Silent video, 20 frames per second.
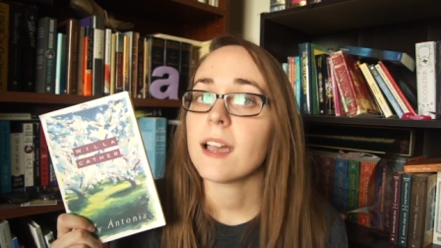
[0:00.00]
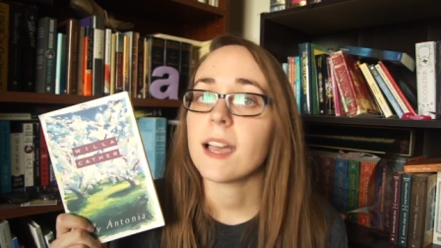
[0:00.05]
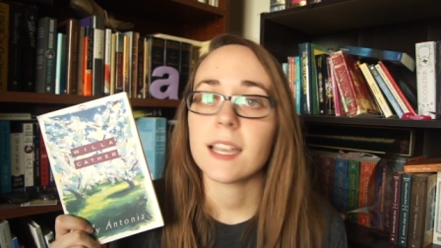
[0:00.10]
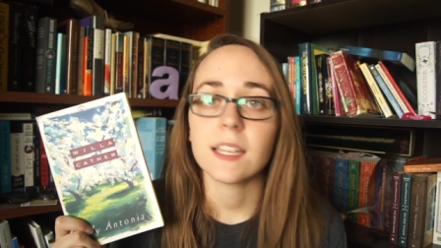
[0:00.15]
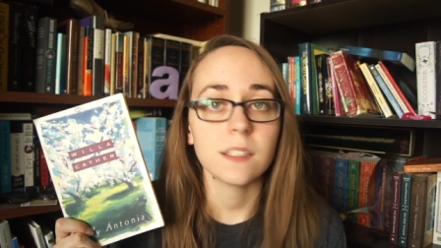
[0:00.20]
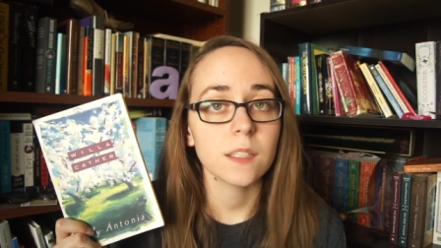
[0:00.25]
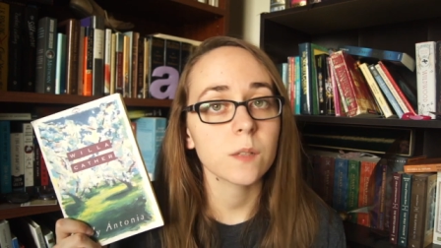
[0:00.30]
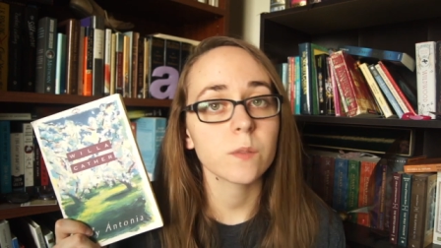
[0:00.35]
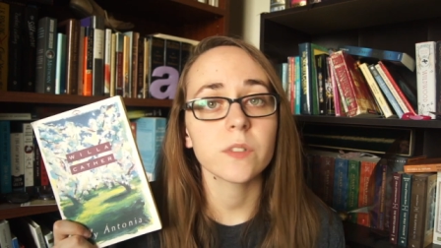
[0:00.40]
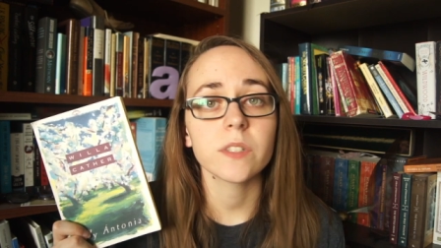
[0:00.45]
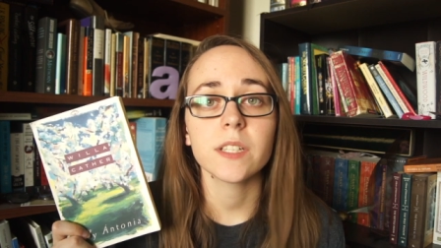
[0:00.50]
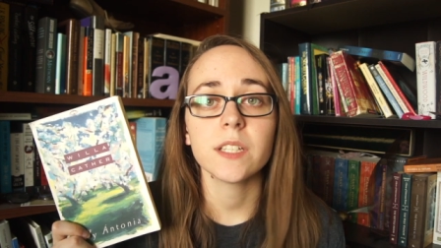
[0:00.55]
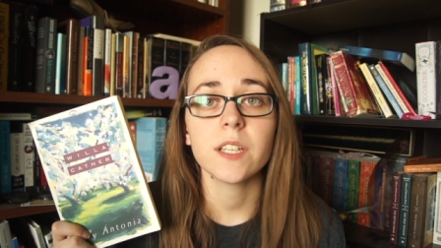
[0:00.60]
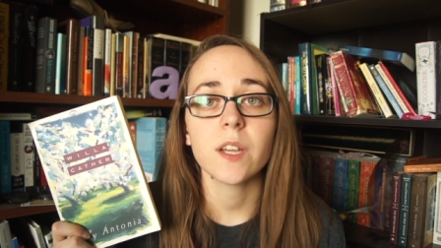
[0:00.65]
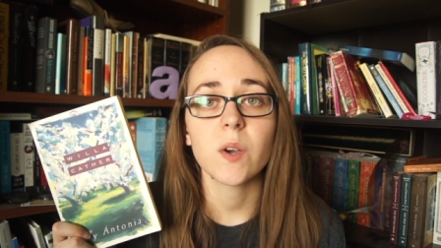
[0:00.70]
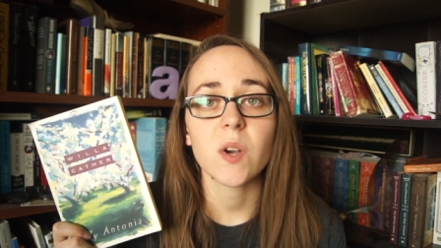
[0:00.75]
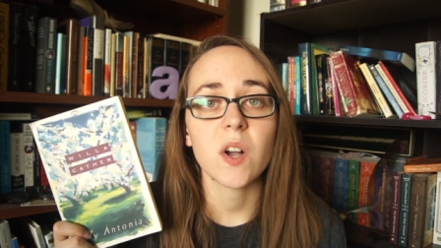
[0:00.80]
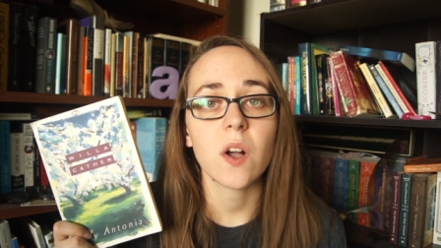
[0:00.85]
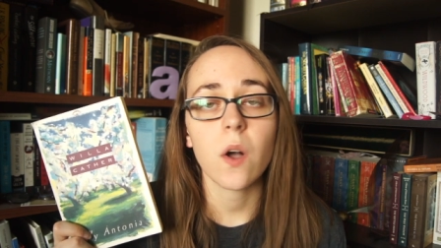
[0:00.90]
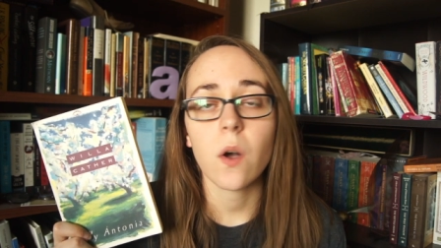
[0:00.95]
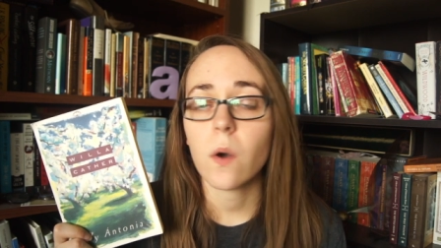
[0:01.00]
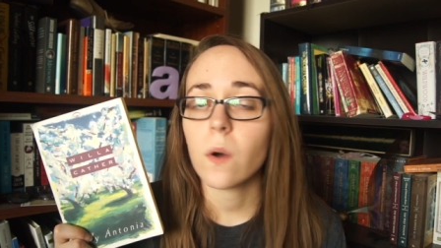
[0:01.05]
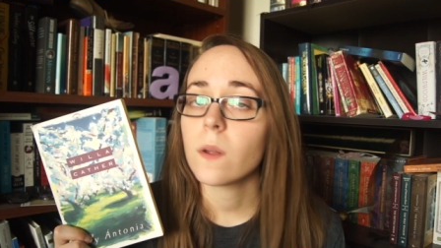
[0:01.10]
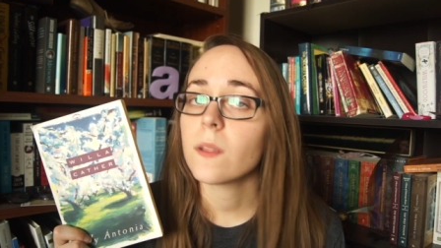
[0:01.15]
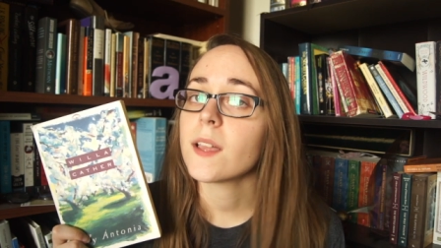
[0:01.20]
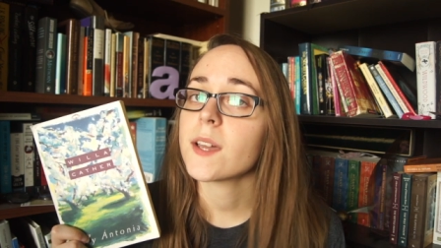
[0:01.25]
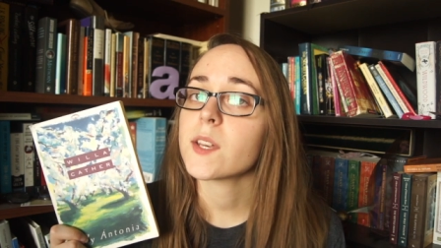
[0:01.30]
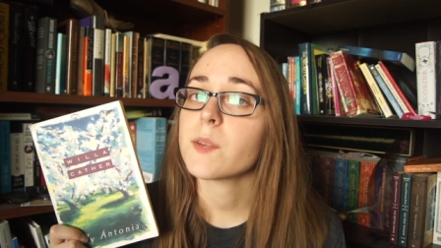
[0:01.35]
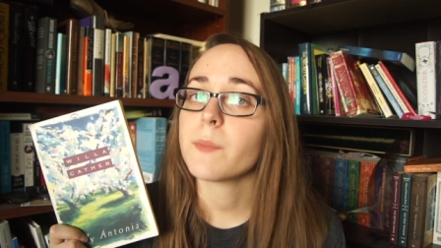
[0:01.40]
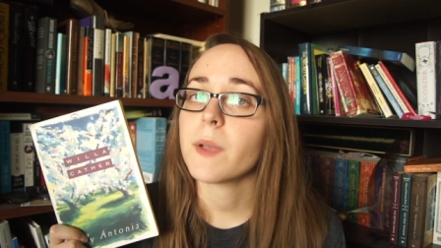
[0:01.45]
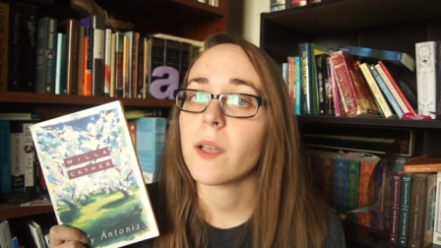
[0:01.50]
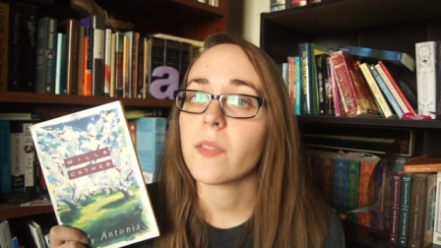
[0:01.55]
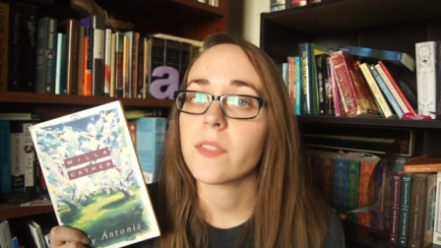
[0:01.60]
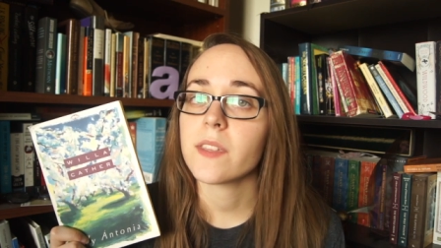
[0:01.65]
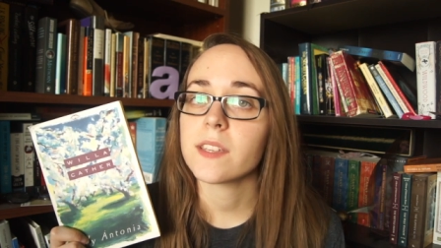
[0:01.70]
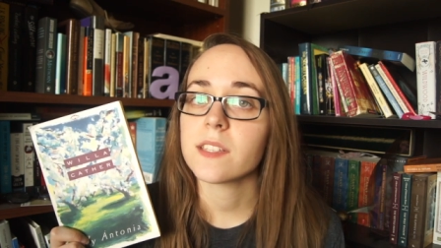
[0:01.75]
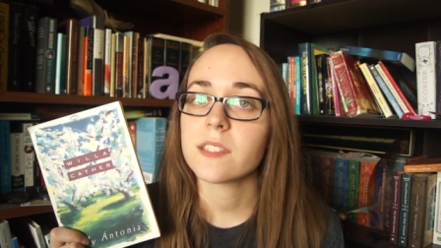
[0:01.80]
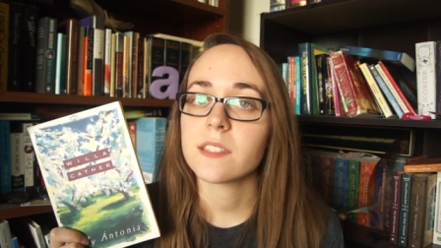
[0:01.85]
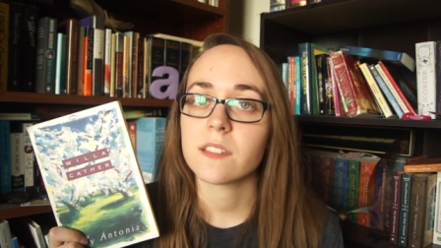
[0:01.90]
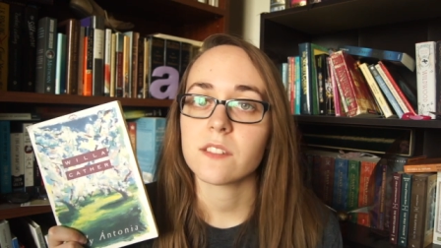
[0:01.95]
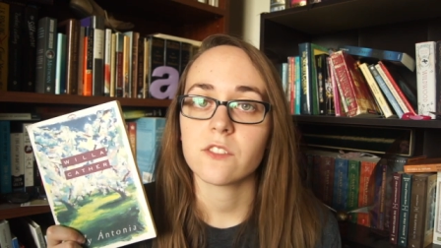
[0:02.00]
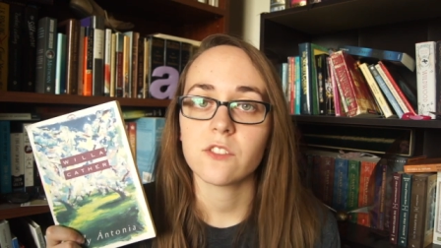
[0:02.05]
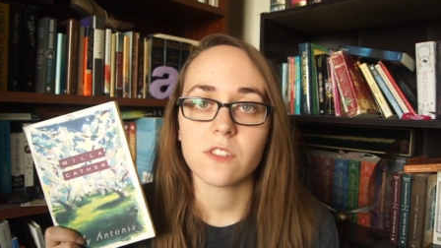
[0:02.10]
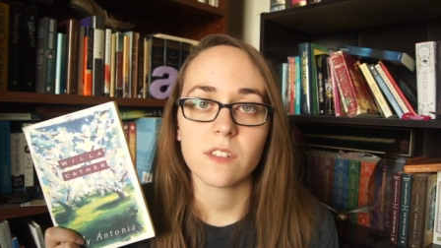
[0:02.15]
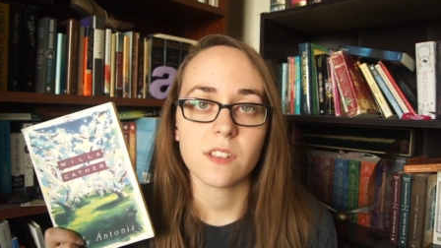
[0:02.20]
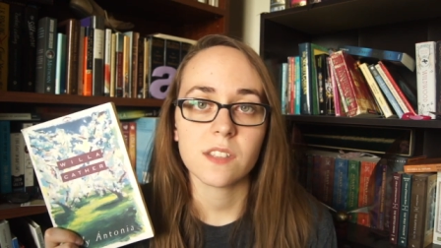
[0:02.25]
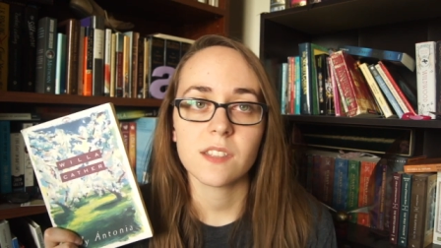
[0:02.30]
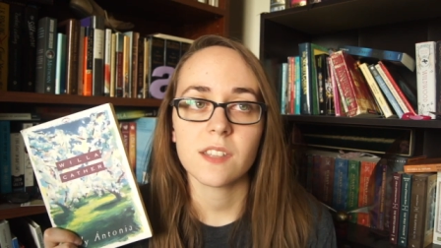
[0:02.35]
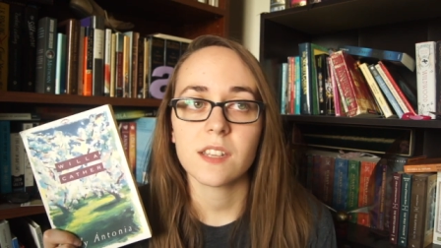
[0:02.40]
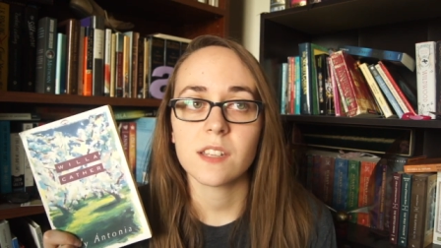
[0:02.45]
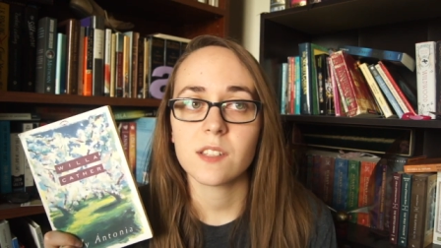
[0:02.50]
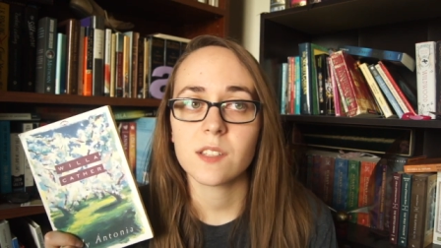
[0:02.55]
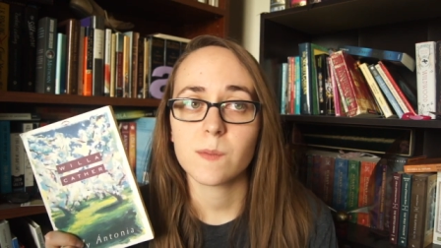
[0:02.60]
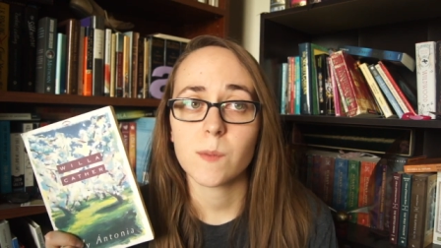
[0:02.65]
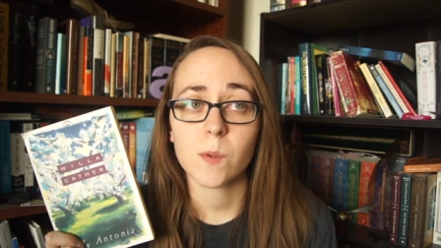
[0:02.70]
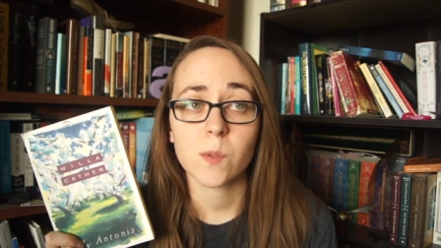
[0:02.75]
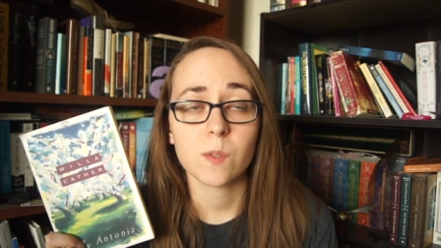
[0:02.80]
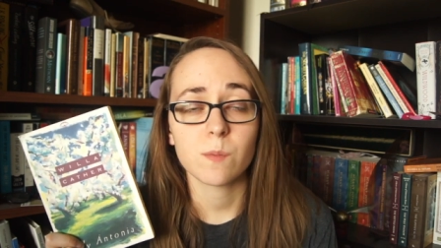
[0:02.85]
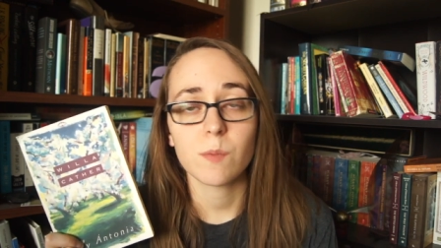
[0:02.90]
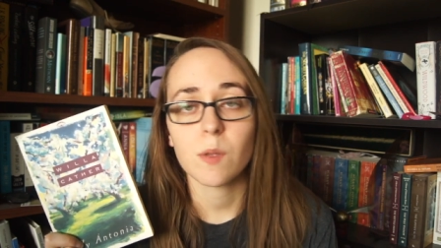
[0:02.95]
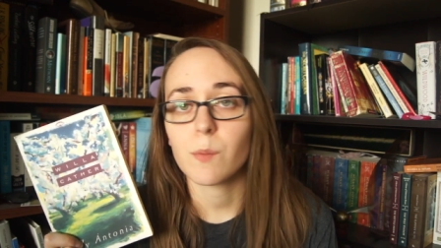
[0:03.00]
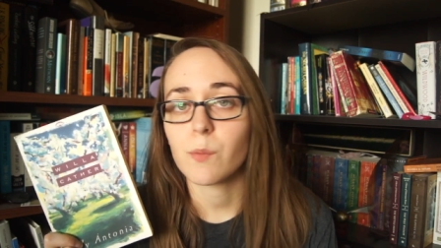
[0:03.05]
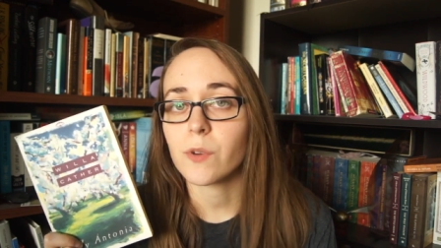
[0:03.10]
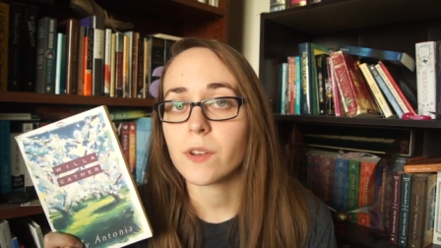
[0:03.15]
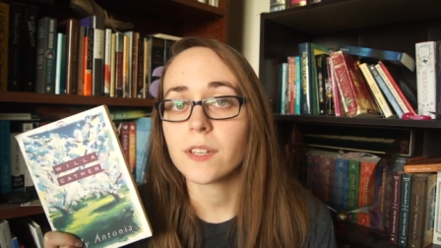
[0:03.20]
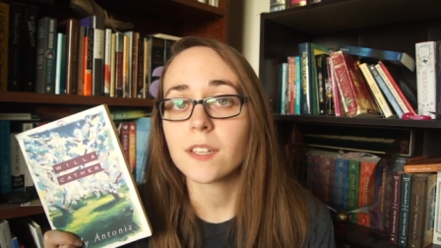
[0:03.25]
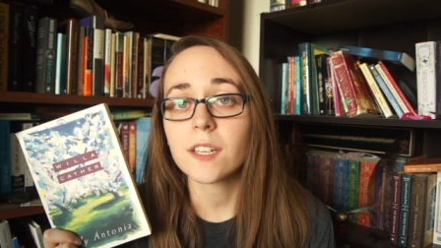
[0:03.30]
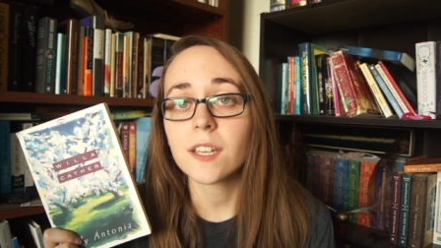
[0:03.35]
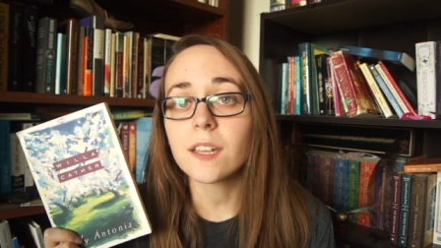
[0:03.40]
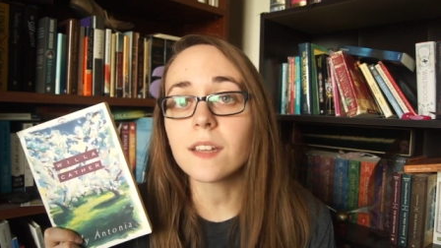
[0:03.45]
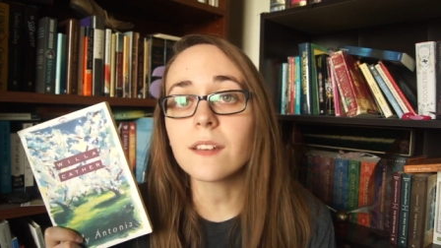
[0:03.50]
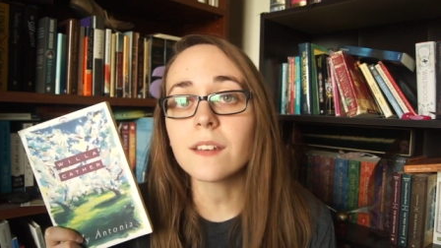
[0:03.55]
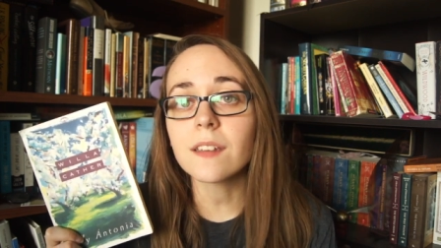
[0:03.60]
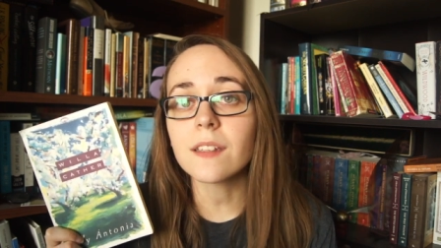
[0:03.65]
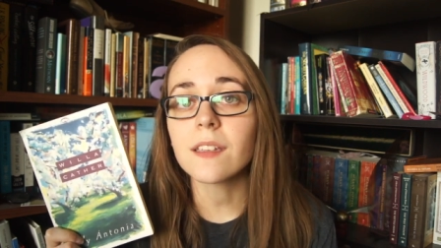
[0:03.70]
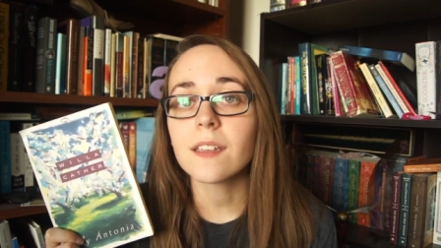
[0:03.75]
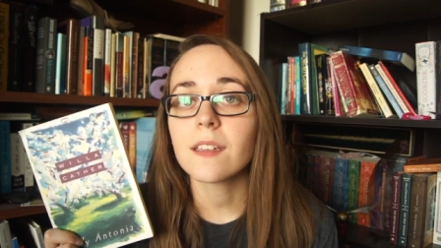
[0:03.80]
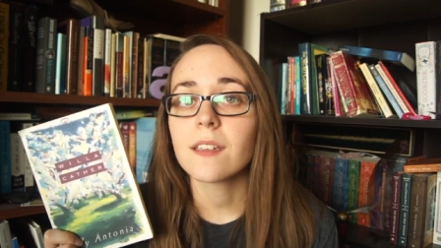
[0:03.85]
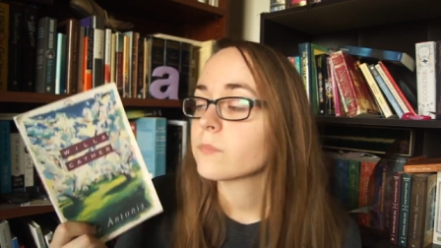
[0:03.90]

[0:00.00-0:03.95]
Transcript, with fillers: I don't really know a whole lot about this, just that it's supposed to be pretty good,